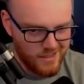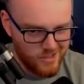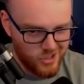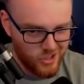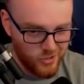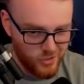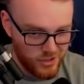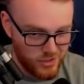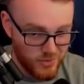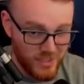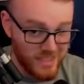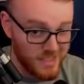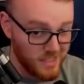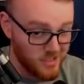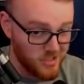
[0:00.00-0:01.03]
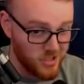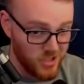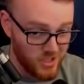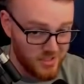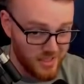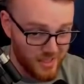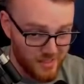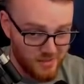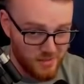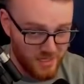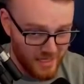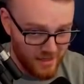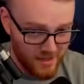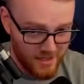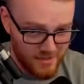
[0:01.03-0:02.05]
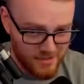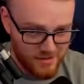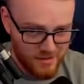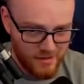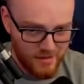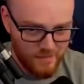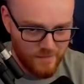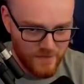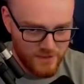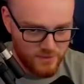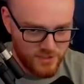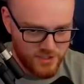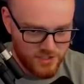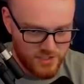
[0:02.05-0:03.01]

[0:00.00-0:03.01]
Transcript: too because we did just get some carrots. So we just